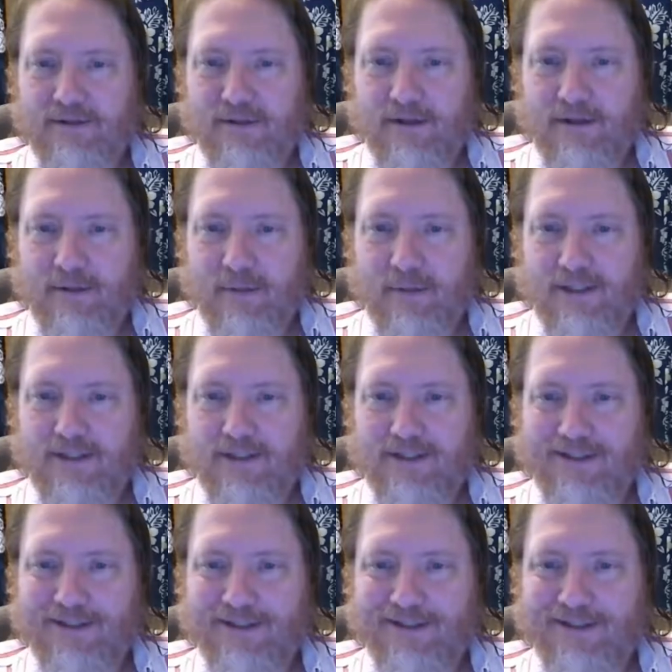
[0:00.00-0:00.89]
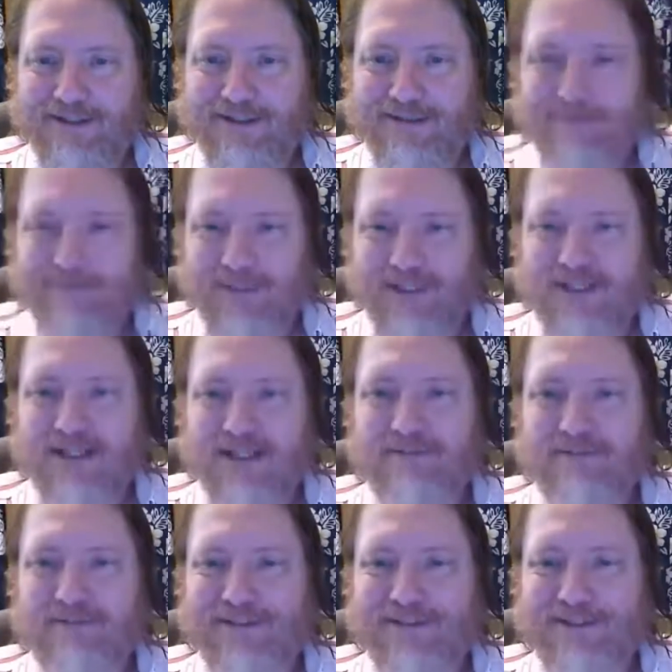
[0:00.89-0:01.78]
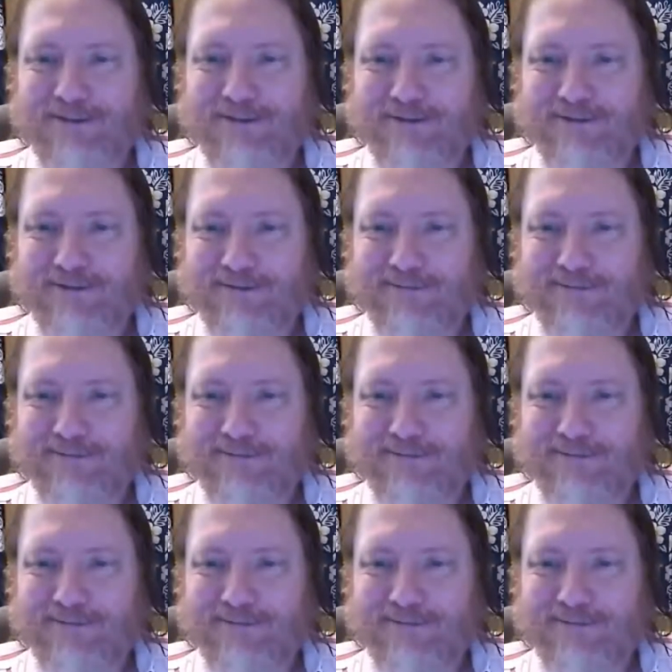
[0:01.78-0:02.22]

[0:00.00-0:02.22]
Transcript: you so much, Tekkrr. Much love to you.